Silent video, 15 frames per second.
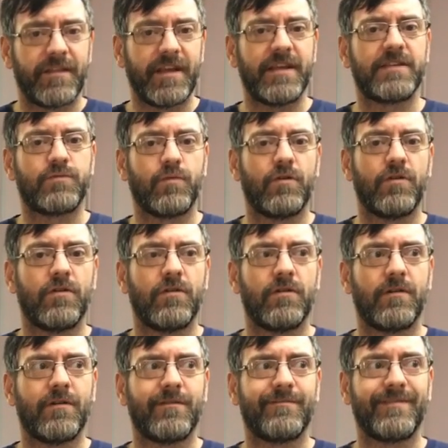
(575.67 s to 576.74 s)
These
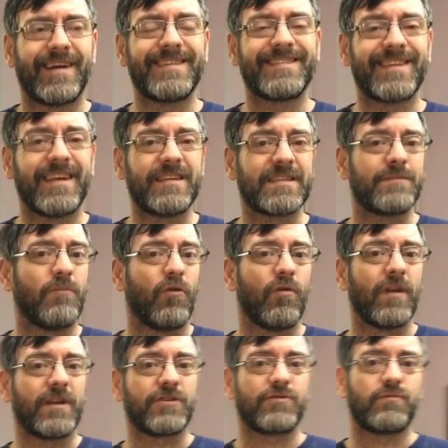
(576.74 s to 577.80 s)
were, I'd say,
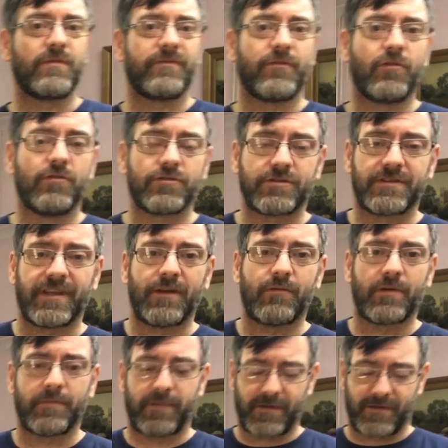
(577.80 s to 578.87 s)
smallish version. They were